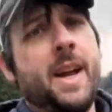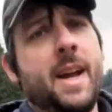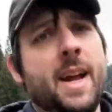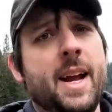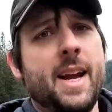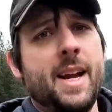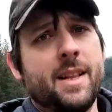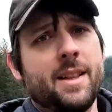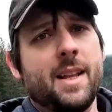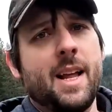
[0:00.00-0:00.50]

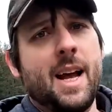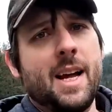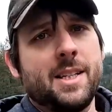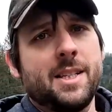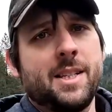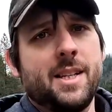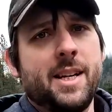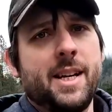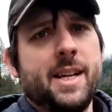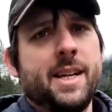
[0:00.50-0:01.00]
And
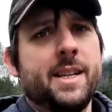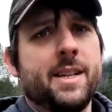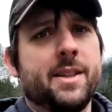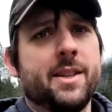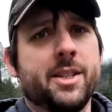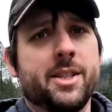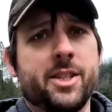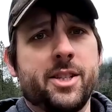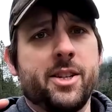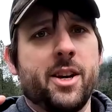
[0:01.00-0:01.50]
lastly,
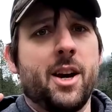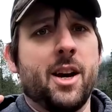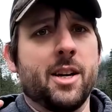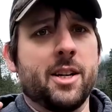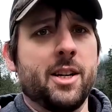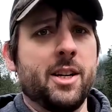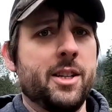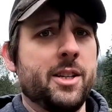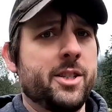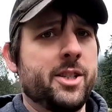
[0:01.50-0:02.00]
the
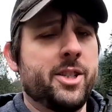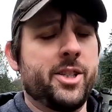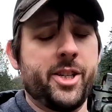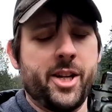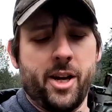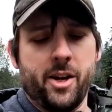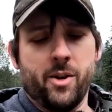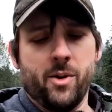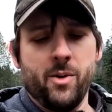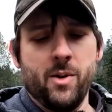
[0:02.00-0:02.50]
stock.
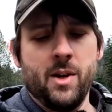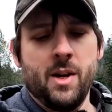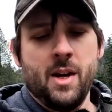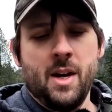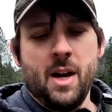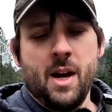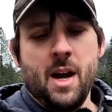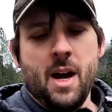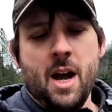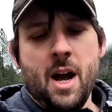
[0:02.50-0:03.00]
So
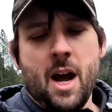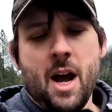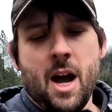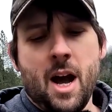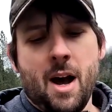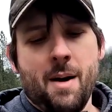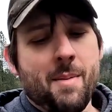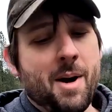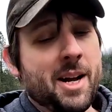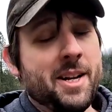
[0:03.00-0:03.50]

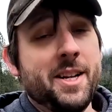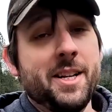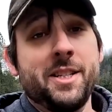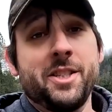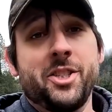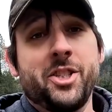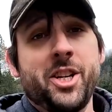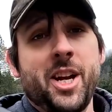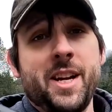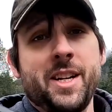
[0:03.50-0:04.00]
I
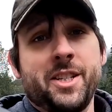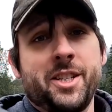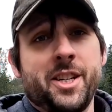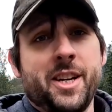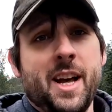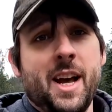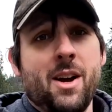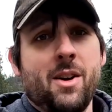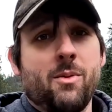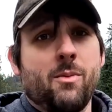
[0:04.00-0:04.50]
didn't change
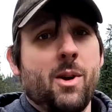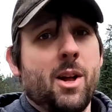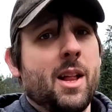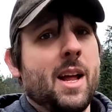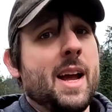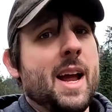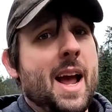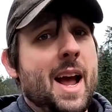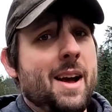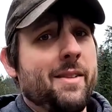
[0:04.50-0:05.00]
it out. Well,
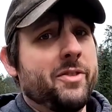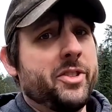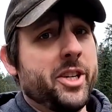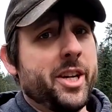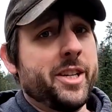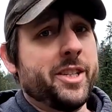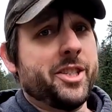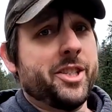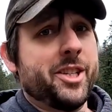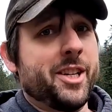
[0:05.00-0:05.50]
I have
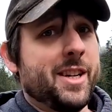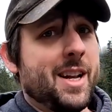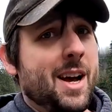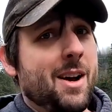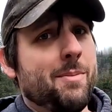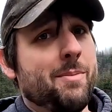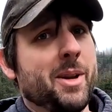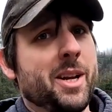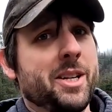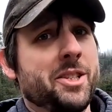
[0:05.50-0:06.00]
changed it
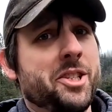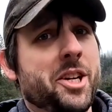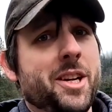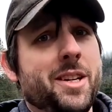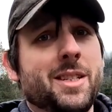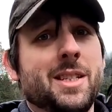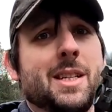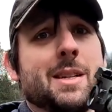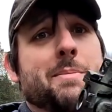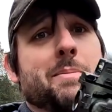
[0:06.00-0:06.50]
out, but I
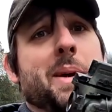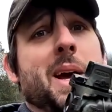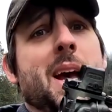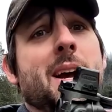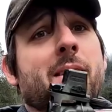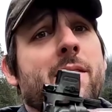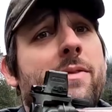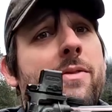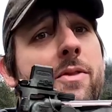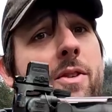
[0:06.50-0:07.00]
changed it
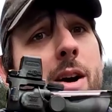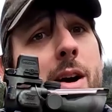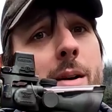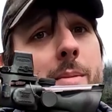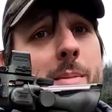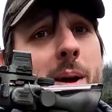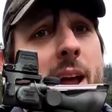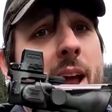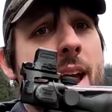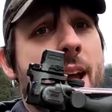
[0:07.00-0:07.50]
back
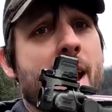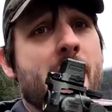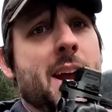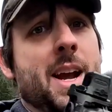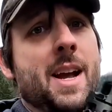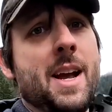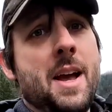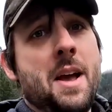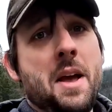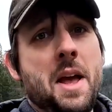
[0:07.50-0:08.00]
from
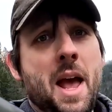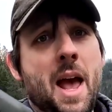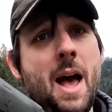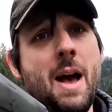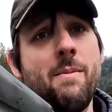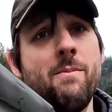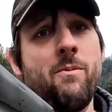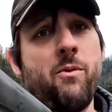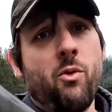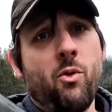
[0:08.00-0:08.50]
a
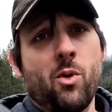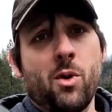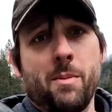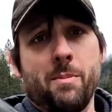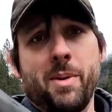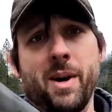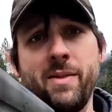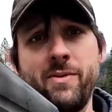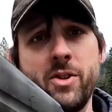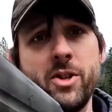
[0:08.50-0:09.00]

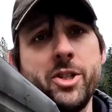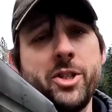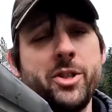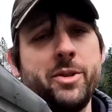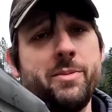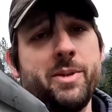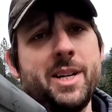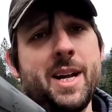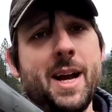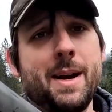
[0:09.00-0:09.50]
M4 buffer
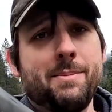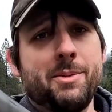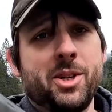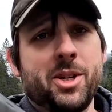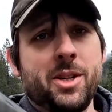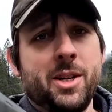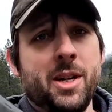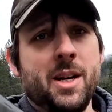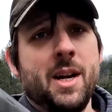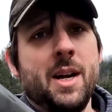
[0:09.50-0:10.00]
tube
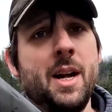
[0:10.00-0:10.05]
adapter.